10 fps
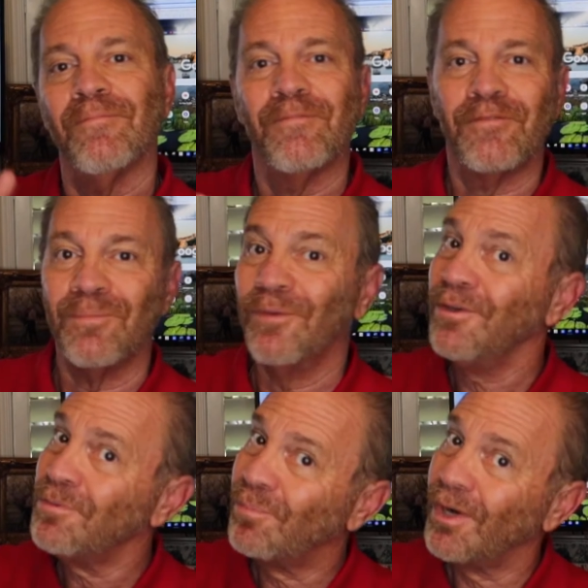for
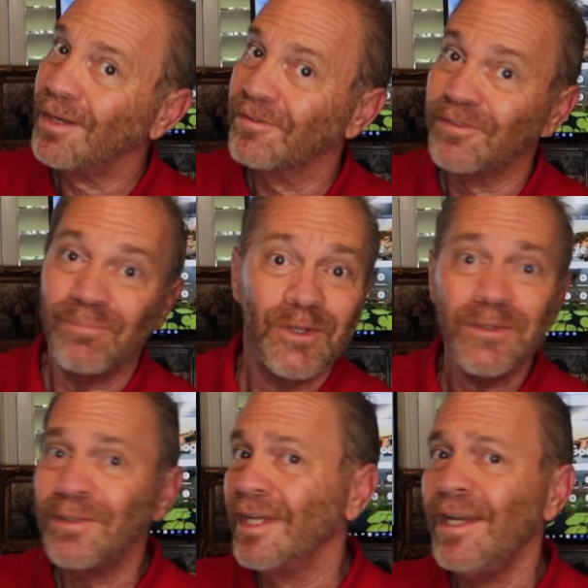most
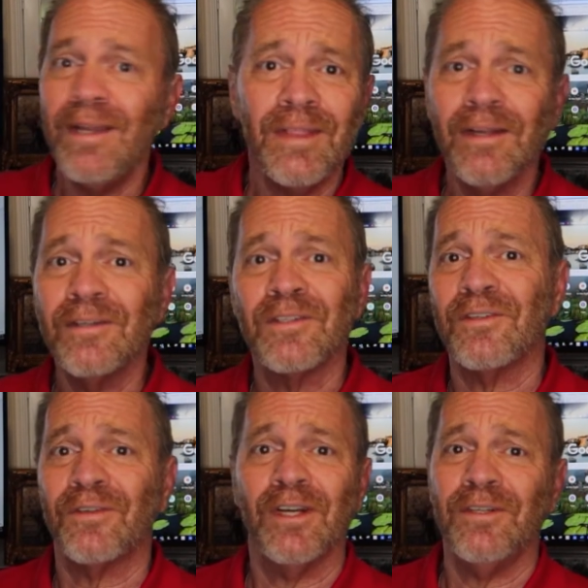anything
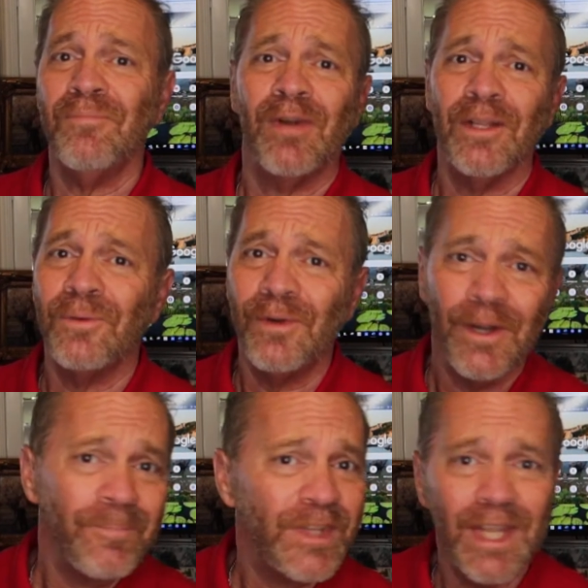construction, by the
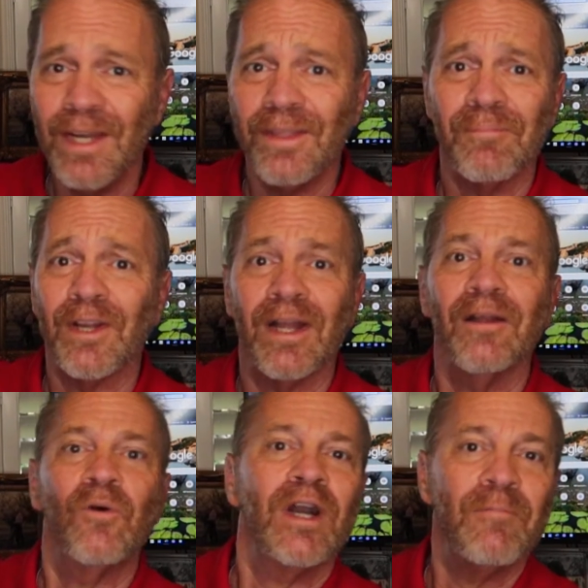way,
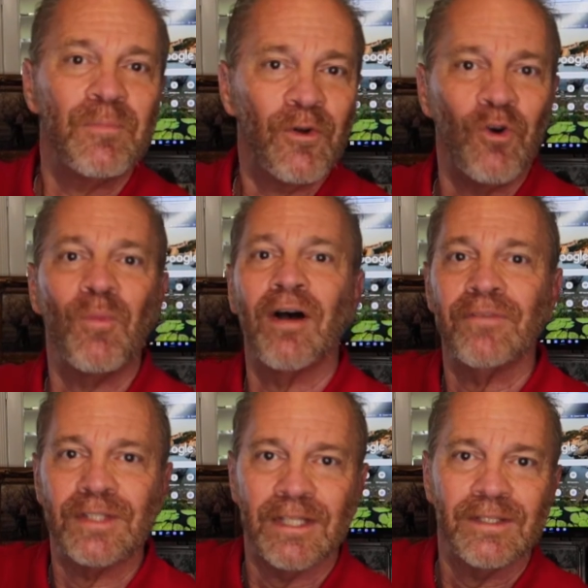when I'm in my home
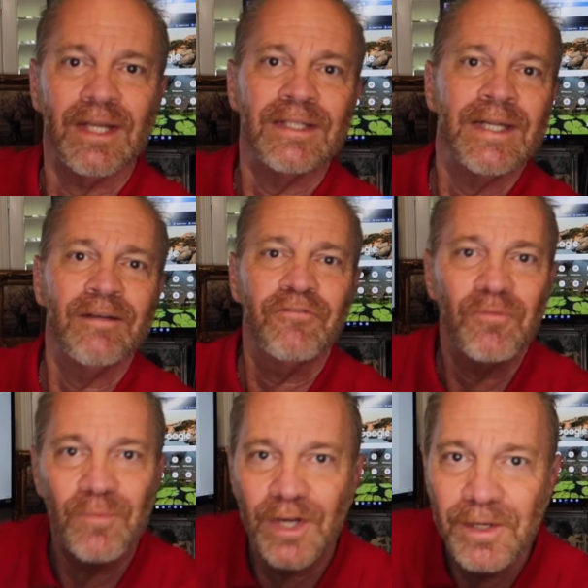office, that's that ding
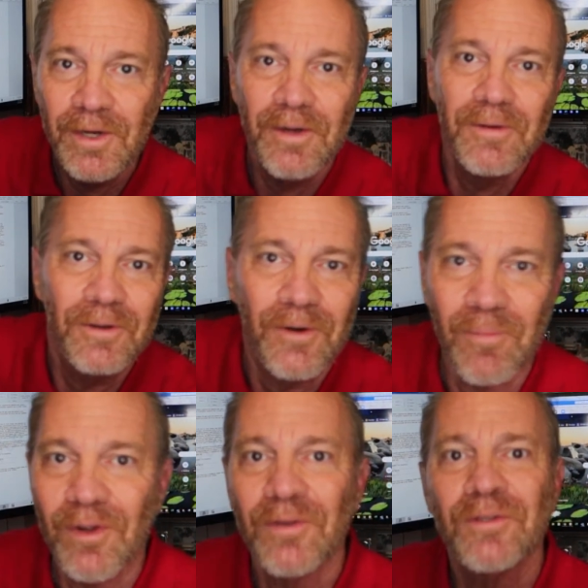from my
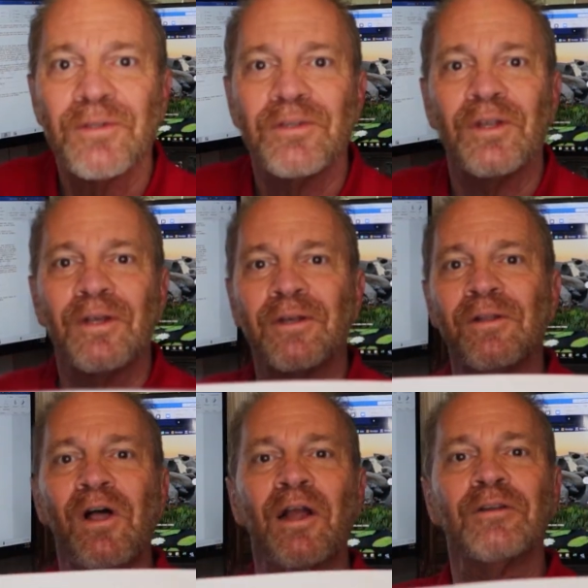grandmother's
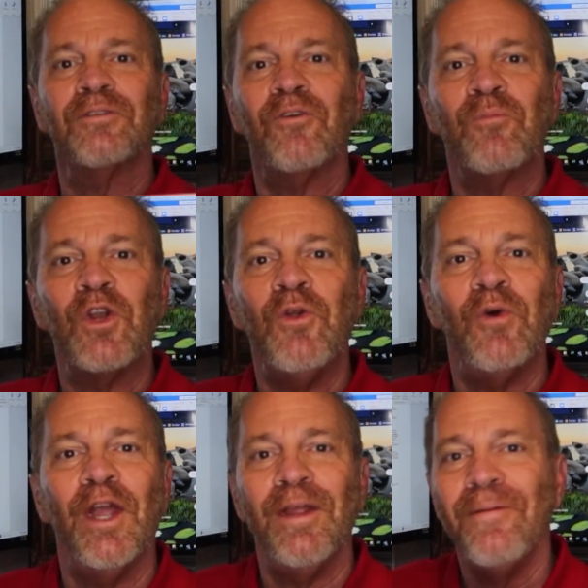clock. So, but
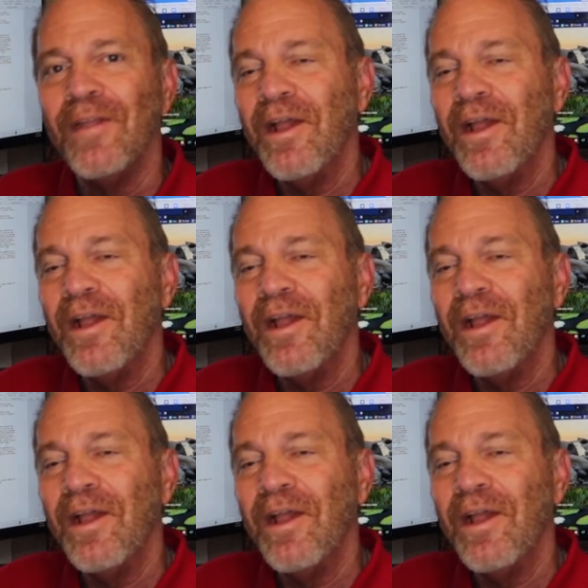anyway,